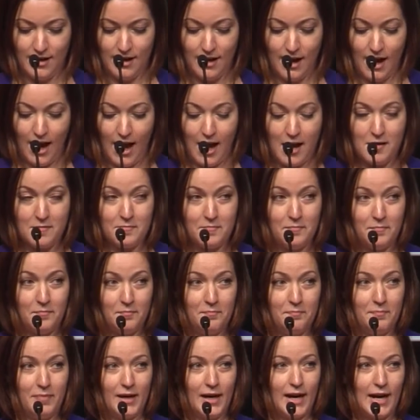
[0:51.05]
But
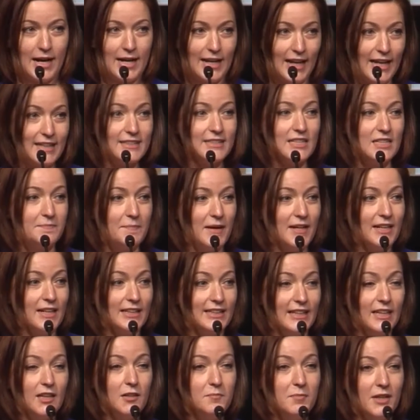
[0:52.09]
I'd like to spend a
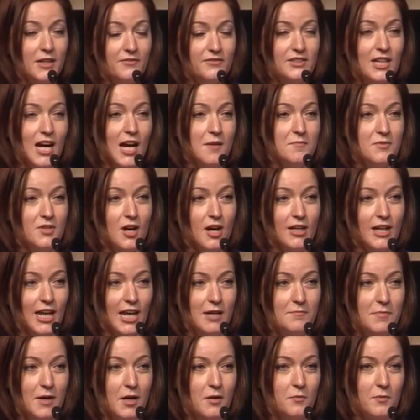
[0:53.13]
little bit of time talking
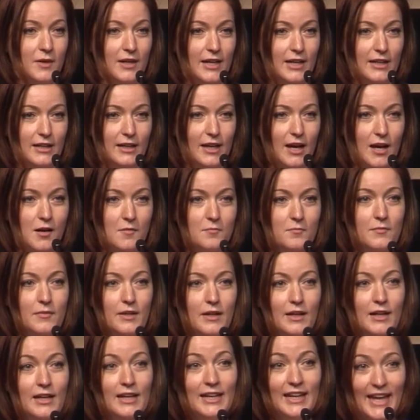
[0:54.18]
about what income
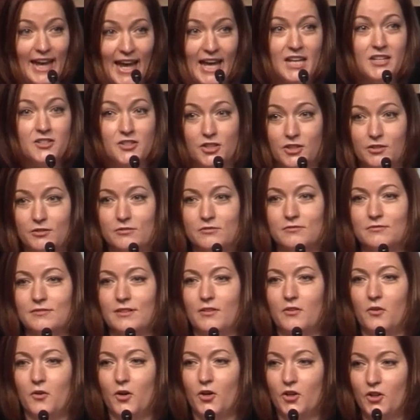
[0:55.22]
can do
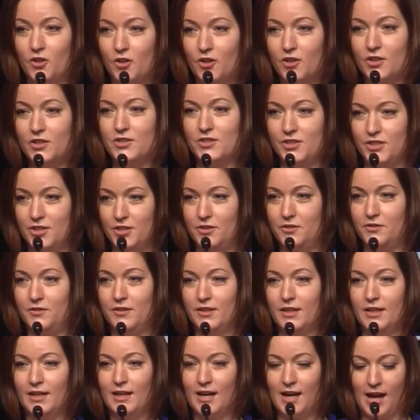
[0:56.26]
or could do
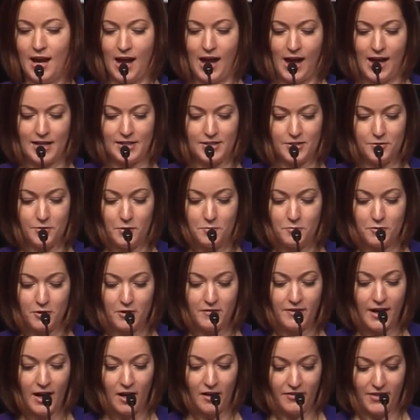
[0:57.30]
to
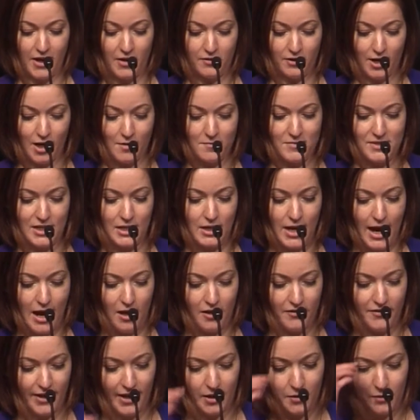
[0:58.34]
improve health outcomes and
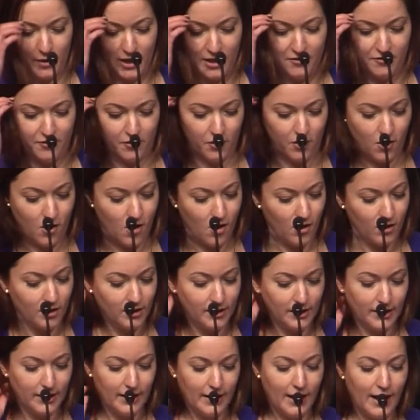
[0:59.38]
health equity for all.
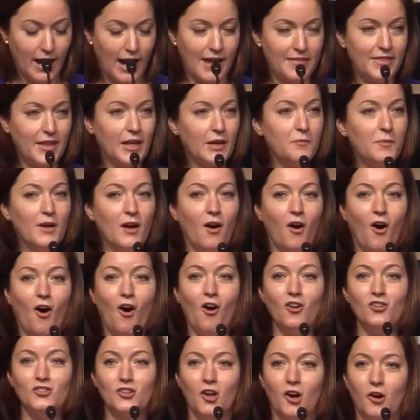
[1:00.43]
I think we
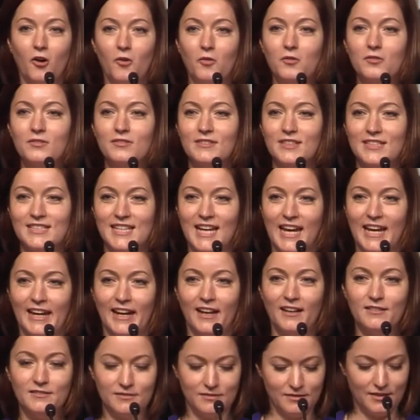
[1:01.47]
all know the
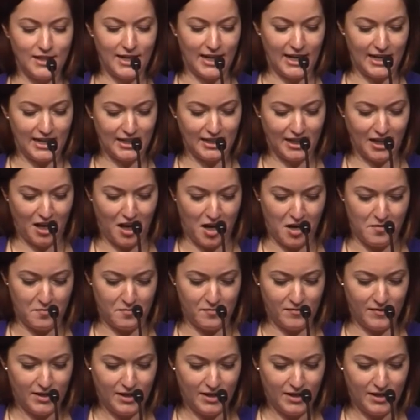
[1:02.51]
data that income